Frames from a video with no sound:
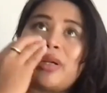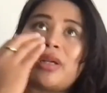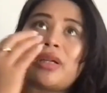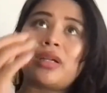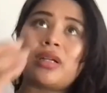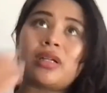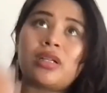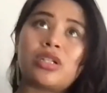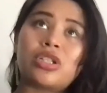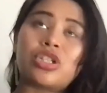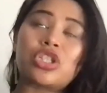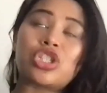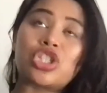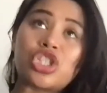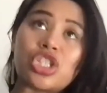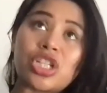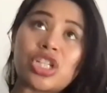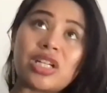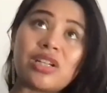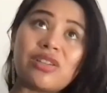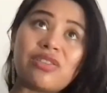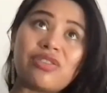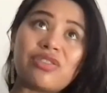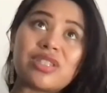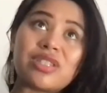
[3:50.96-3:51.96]

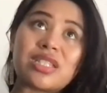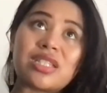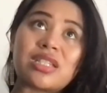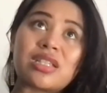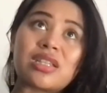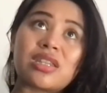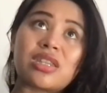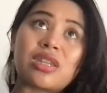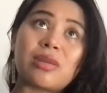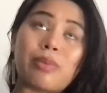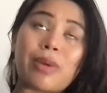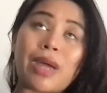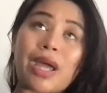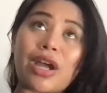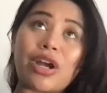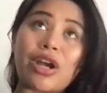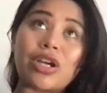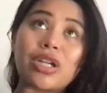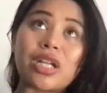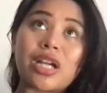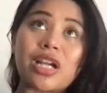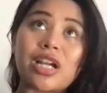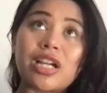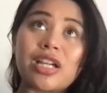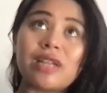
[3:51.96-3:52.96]
shift the
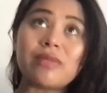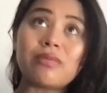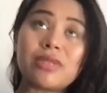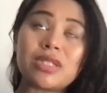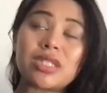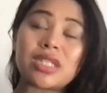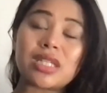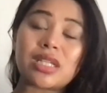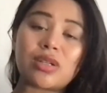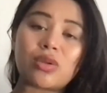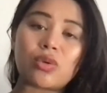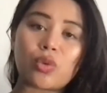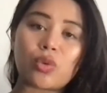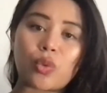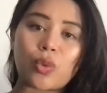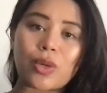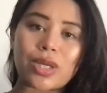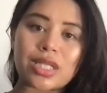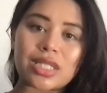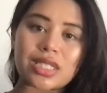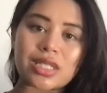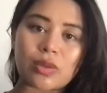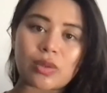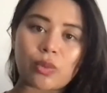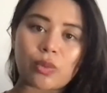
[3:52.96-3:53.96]
paradigms and the
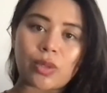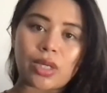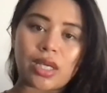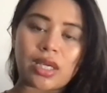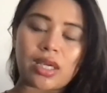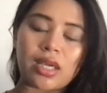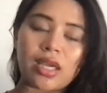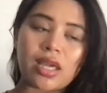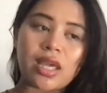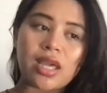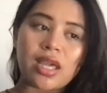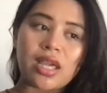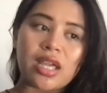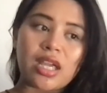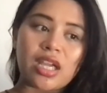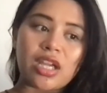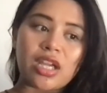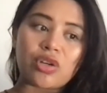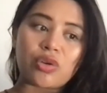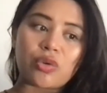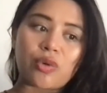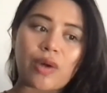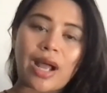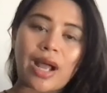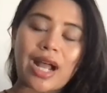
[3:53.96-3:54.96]
ways that we
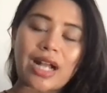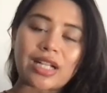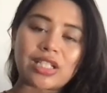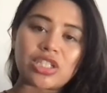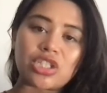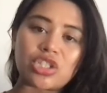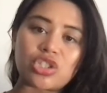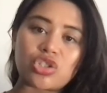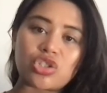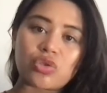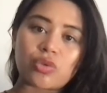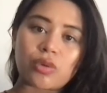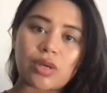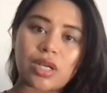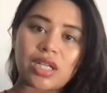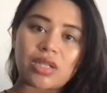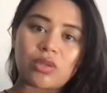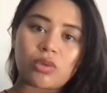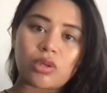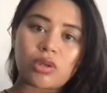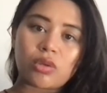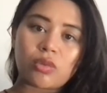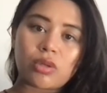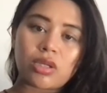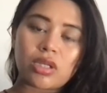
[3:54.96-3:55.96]
interact and trade
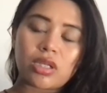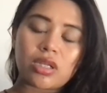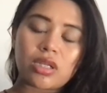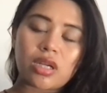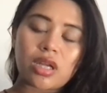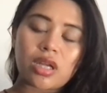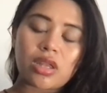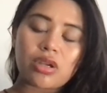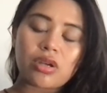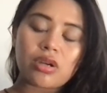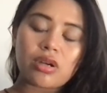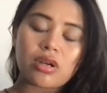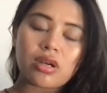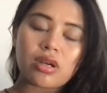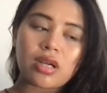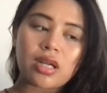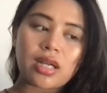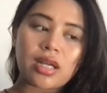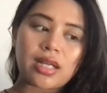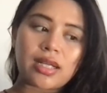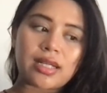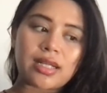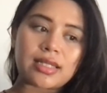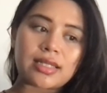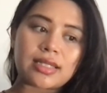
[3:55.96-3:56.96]
with one another,
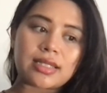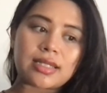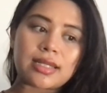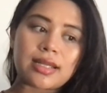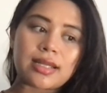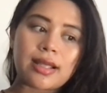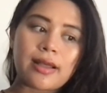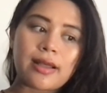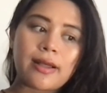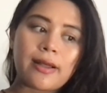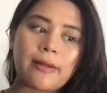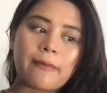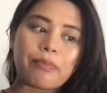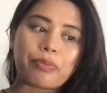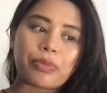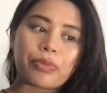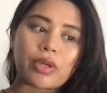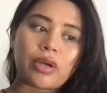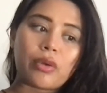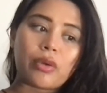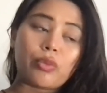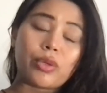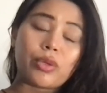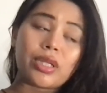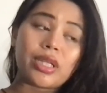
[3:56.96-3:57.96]
and
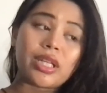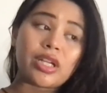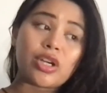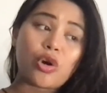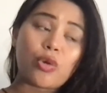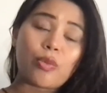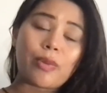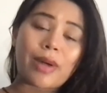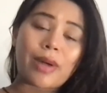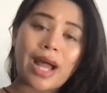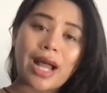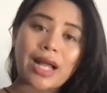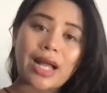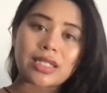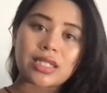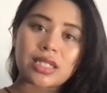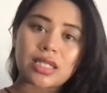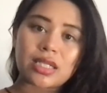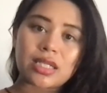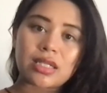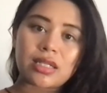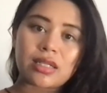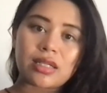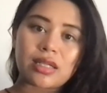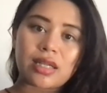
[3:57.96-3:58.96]
really go back
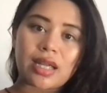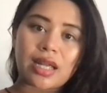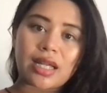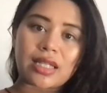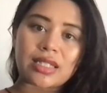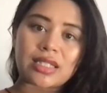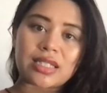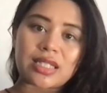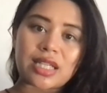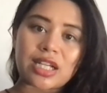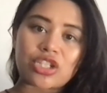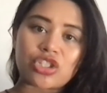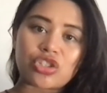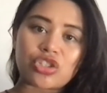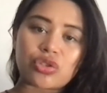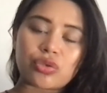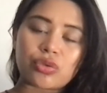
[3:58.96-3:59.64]
to ancestral